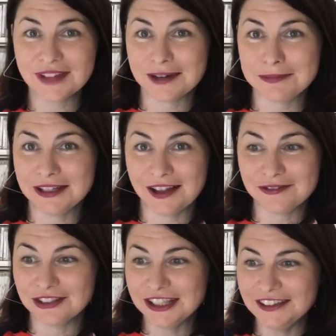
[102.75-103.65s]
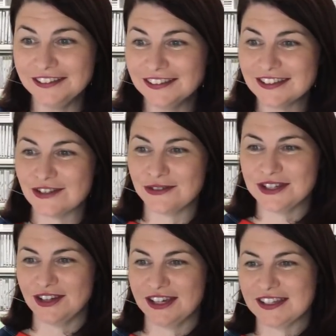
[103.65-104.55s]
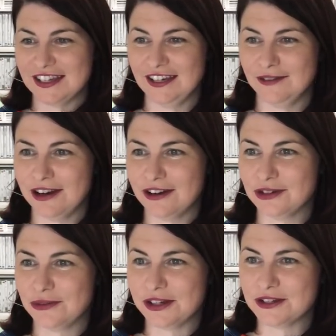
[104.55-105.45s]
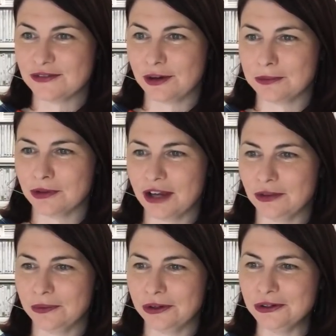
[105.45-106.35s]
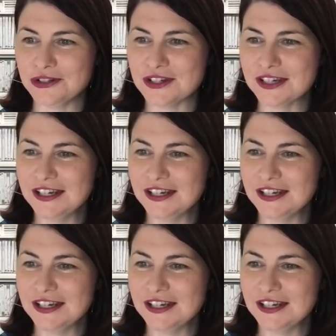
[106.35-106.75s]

That'd be lovely. It's always nice seeing where everyone is from around the world.